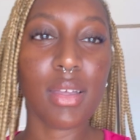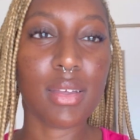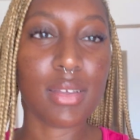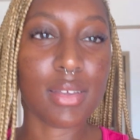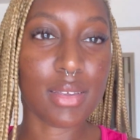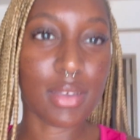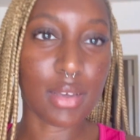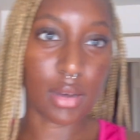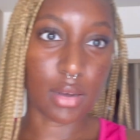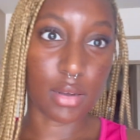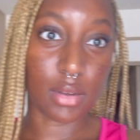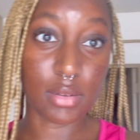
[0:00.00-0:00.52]

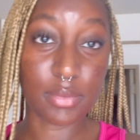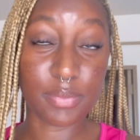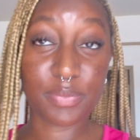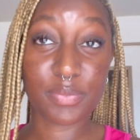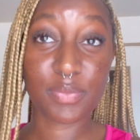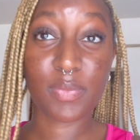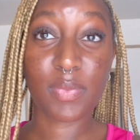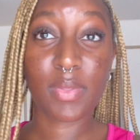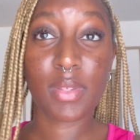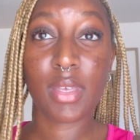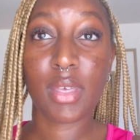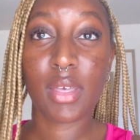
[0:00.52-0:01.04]
Y'all,
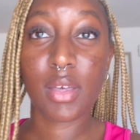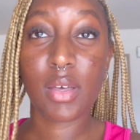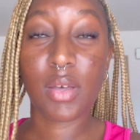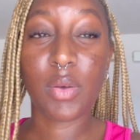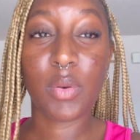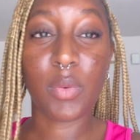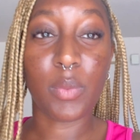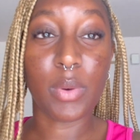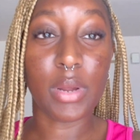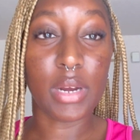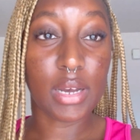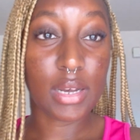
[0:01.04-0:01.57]

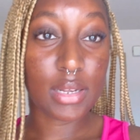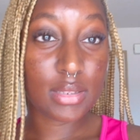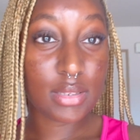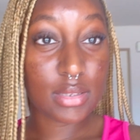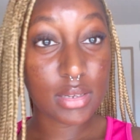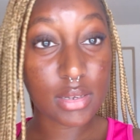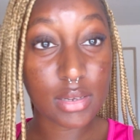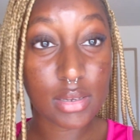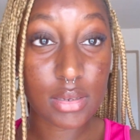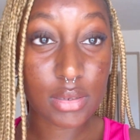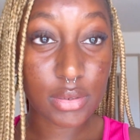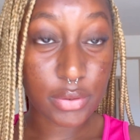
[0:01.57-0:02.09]
when I
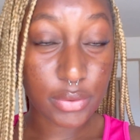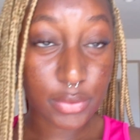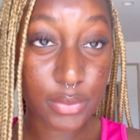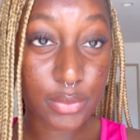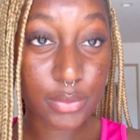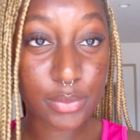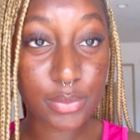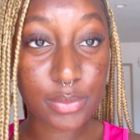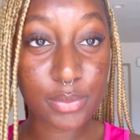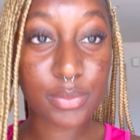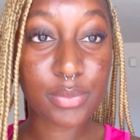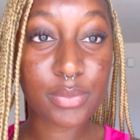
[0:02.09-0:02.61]
tell you